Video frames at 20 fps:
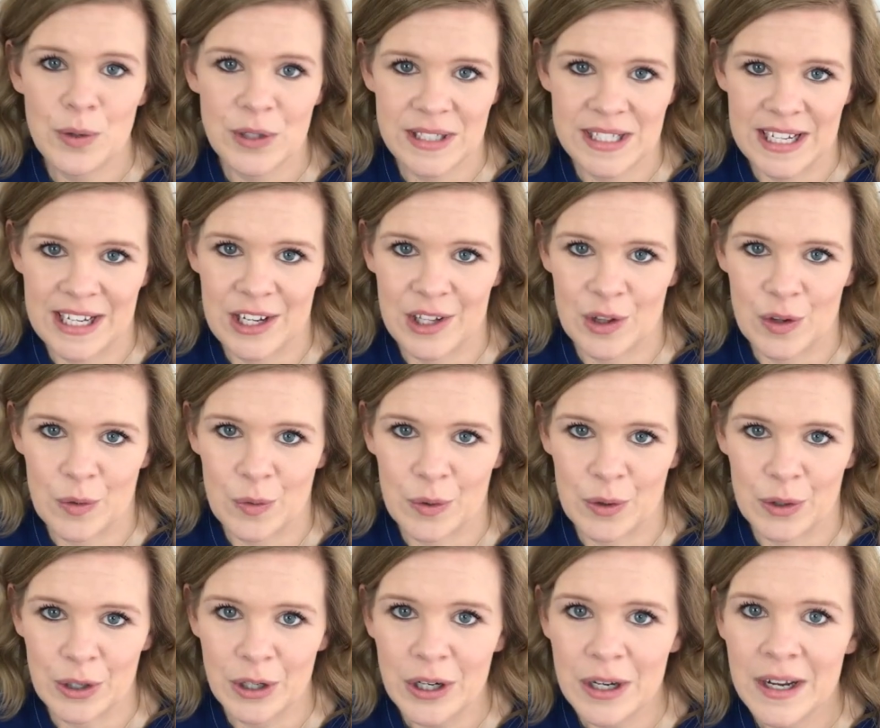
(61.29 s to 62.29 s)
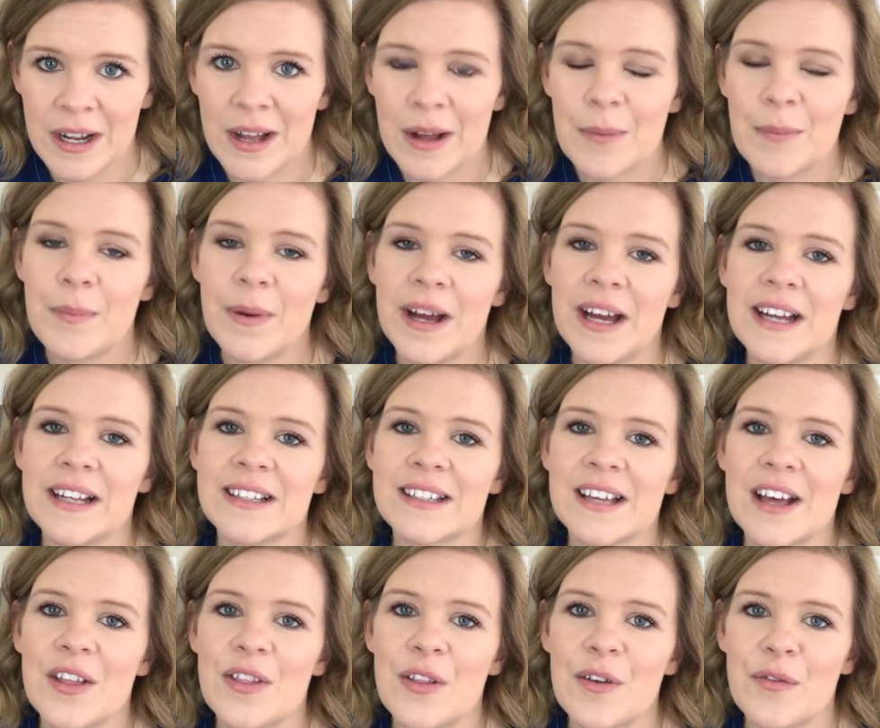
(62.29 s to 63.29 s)
particular order, but
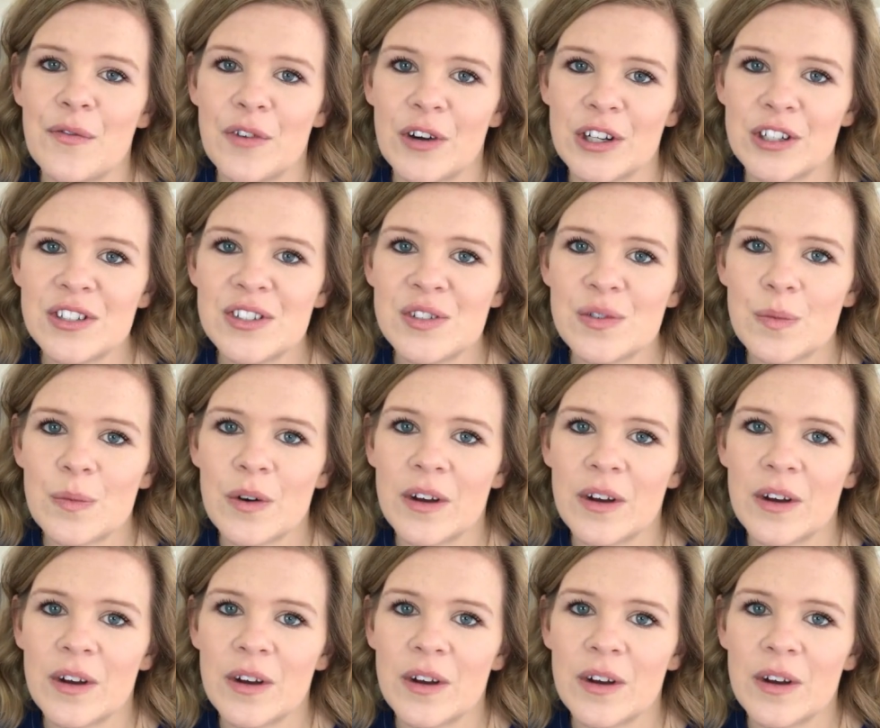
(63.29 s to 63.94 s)
the first